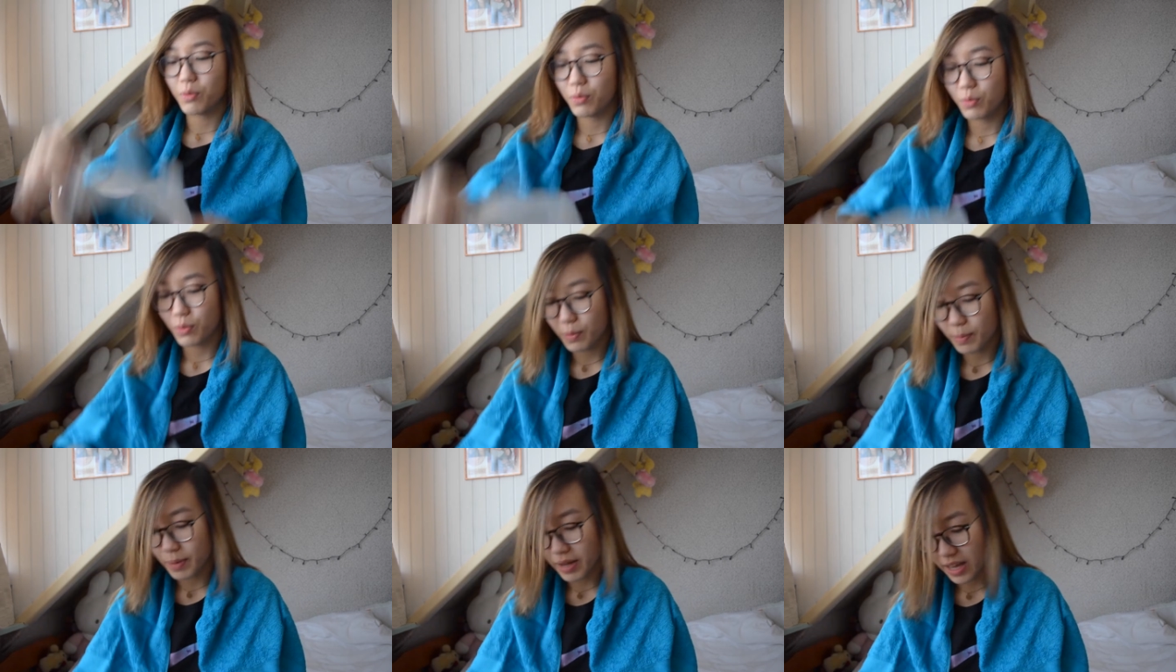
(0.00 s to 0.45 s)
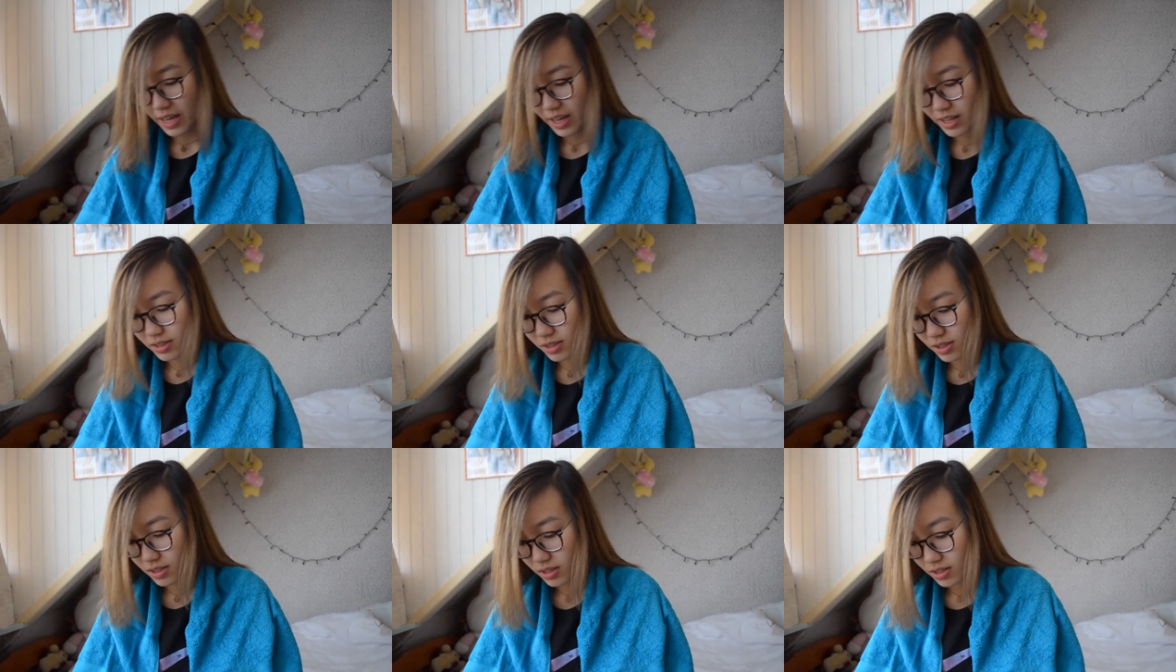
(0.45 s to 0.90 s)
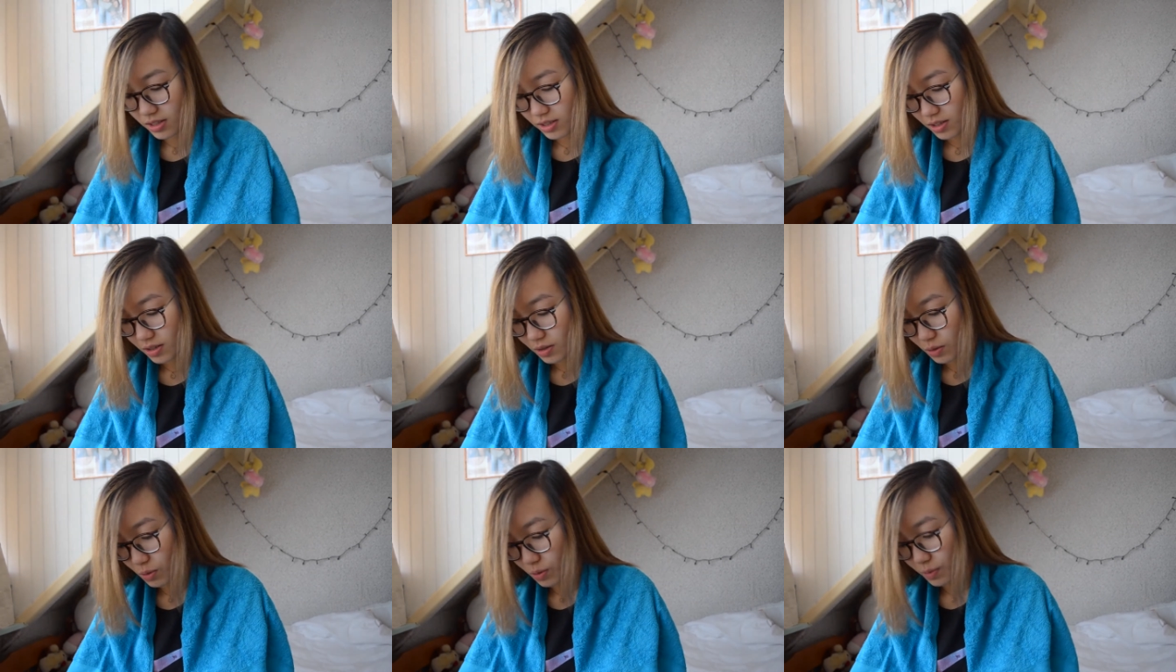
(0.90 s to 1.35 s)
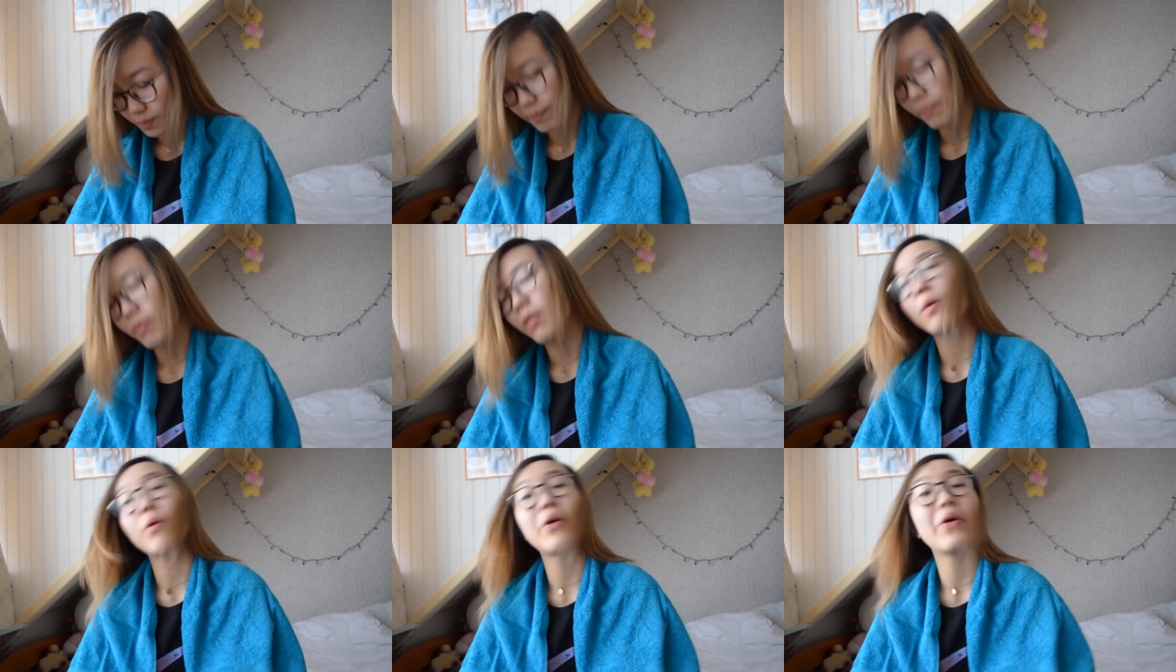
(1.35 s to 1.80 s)
will my hands,
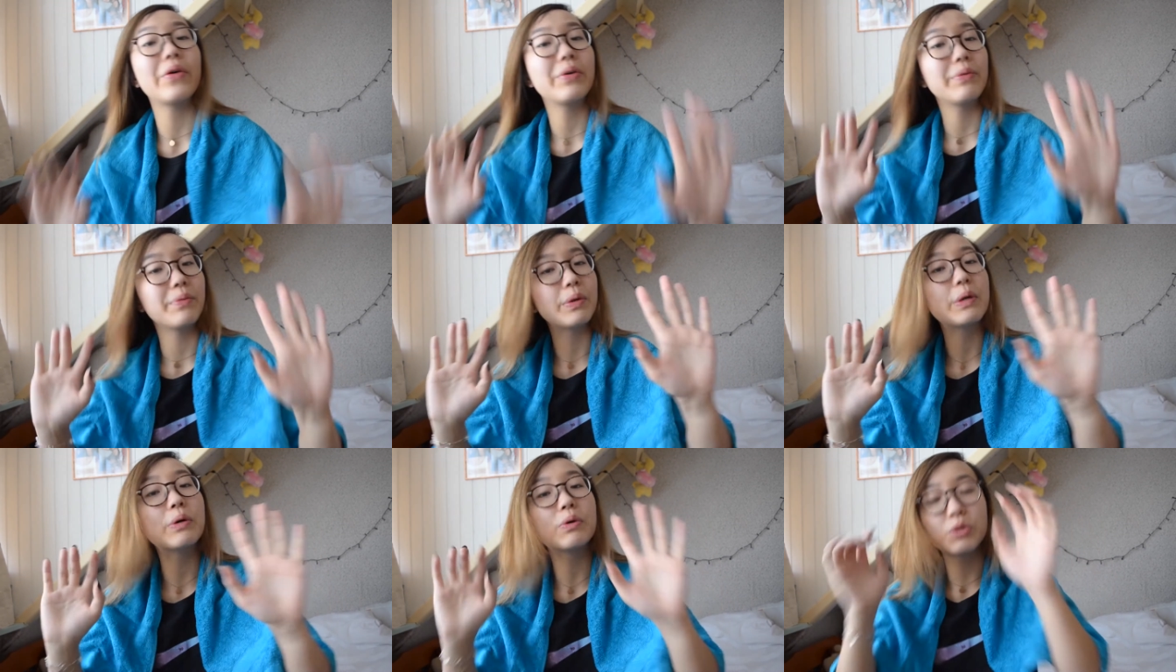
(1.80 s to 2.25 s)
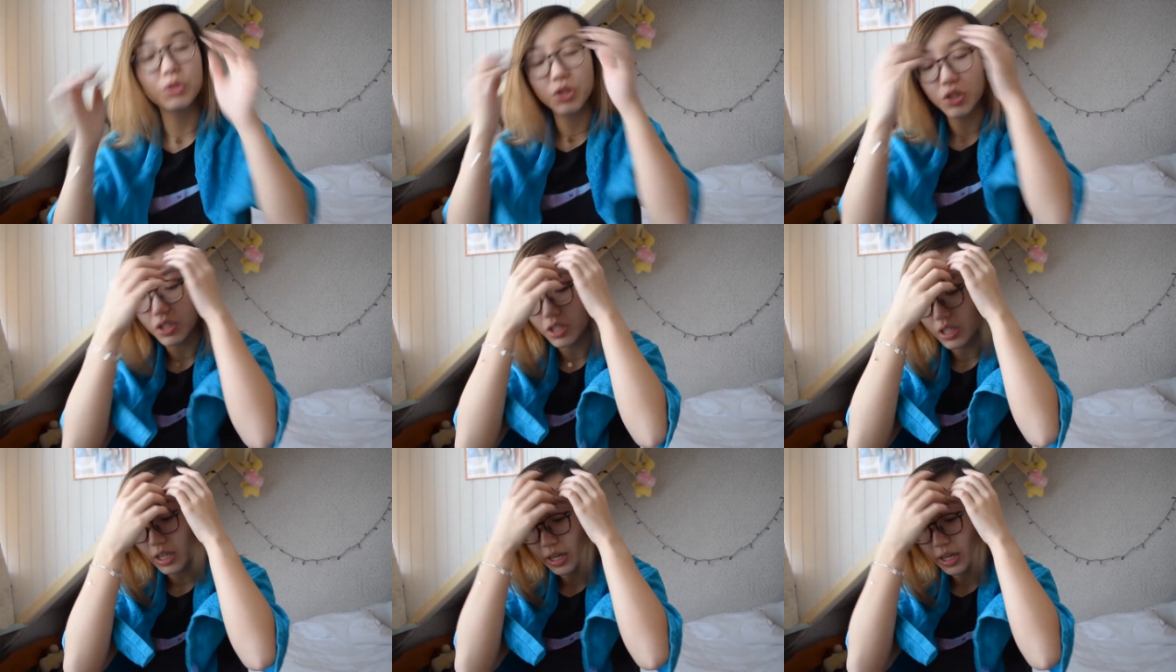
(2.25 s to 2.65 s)
well, we'll just